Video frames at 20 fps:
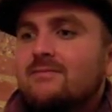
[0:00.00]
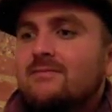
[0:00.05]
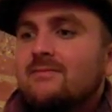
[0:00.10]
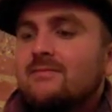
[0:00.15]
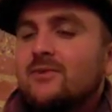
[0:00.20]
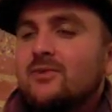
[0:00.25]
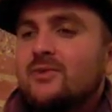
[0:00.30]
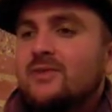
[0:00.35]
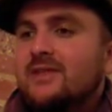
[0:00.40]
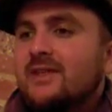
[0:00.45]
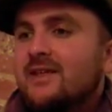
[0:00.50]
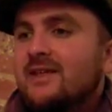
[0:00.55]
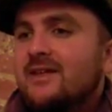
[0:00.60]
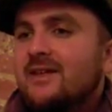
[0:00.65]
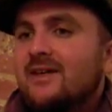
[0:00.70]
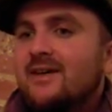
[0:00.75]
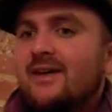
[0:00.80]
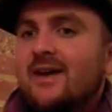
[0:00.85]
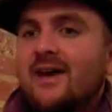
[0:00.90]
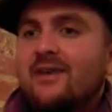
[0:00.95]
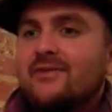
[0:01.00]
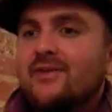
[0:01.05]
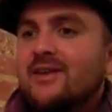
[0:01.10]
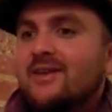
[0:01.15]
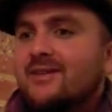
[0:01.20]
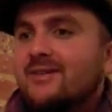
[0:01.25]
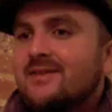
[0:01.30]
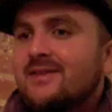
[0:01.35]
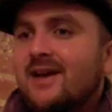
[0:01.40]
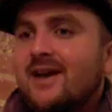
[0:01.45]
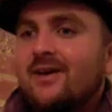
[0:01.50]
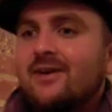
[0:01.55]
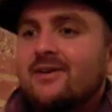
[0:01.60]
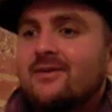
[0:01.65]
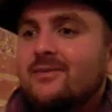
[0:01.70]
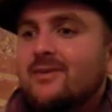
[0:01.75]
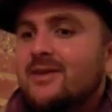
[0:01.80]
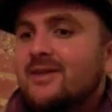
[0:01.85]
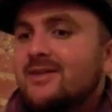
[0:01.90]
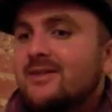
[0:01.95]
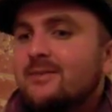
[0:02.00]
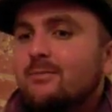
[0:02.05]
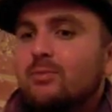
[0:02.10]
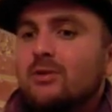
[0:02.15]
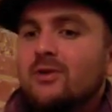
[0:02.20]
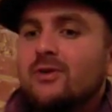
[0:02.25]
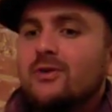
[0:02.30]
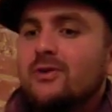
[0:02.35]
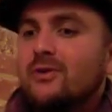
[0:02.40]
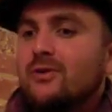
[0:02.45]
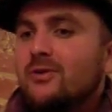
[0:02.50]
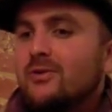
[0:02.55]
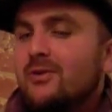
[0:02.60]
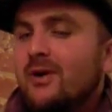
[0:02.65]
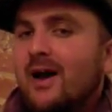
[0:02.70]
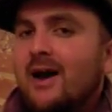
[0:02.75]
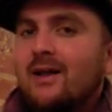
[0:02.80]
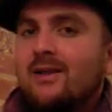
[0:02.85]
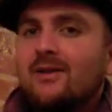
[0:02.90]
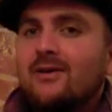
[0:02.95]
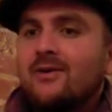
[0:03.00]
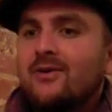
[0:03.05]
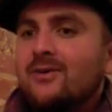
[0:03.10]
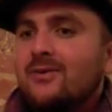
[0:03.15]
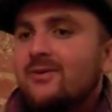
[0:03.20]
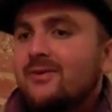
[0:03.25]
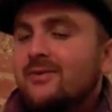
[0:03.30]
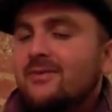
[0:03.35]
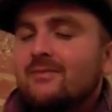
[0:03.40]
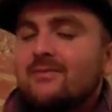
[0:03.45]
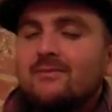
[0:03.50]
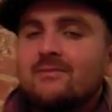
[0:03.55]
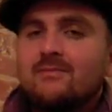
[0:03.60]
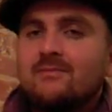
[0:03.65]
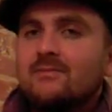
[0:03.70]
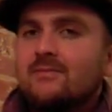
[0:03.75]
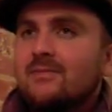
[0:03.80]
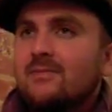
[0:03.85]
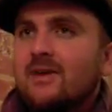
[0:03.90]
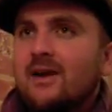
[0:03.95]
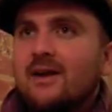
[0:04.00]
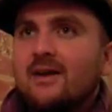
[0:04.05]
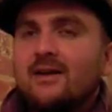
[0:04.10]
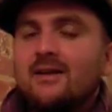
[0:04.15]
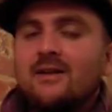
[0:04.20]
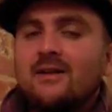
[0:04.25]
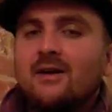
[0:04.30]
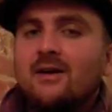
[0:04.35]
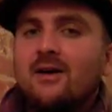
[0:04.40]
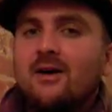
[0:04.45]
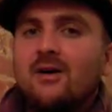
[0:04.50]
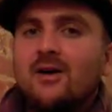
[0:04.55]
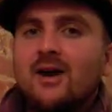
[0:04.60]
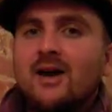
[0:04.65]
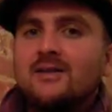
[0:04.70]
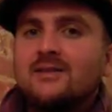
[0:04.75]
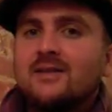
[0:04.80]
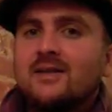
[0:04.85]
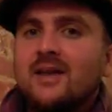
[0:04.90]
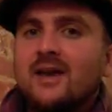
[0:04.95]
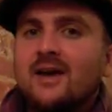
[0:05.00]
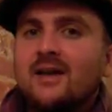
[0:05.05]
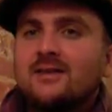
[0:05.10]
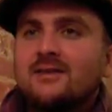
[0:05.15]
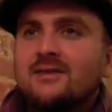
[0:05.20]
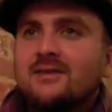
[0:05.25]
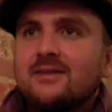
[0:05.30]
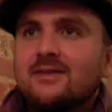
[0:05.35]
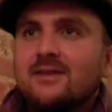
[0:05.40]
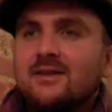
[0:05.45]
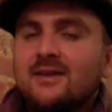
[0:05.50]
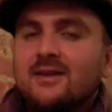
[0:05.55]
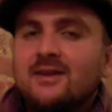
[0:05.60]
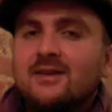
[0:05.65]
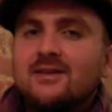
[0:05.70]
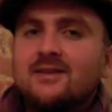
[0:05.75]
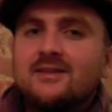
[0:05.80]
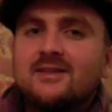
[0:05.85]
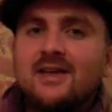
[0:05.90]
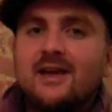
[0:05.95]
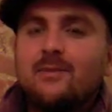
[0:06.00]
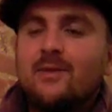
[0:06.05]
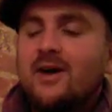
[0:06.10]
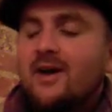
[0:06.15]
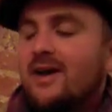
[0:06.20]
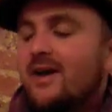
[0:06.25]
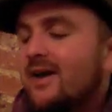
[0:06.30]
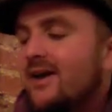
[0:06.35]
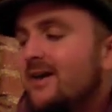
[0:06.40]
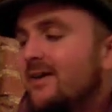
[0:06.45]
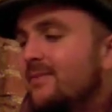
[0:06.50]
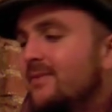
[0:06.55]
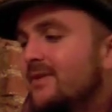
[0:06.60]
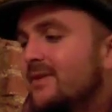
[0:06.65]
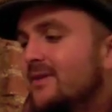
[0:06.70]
Lucina, Evidence, Alchemist, Blue, Aloe, all kinds of cats. Sam I Am.